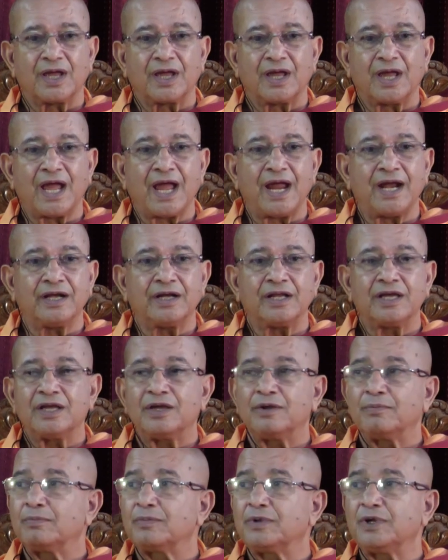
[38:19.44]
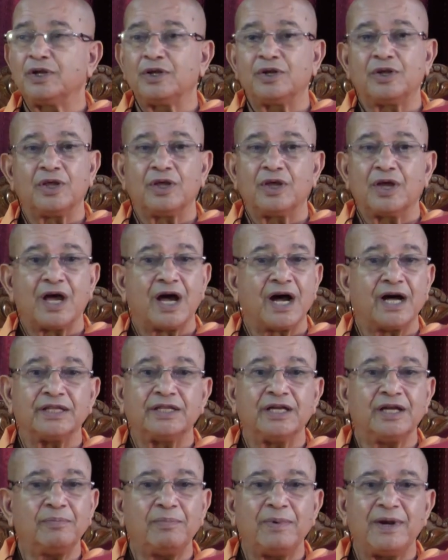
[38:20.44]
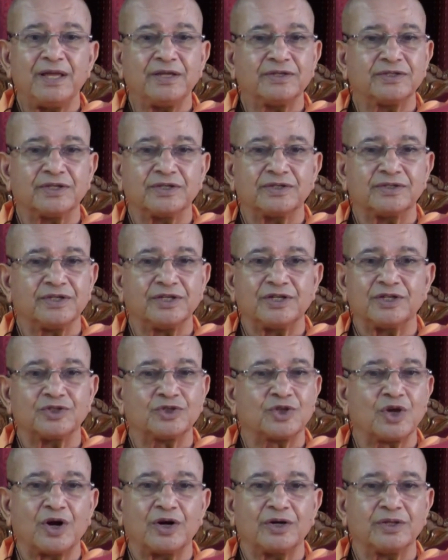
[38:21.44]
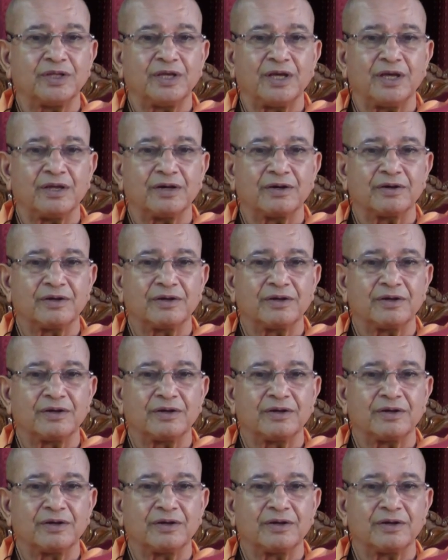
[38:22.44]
And in other places it is not there.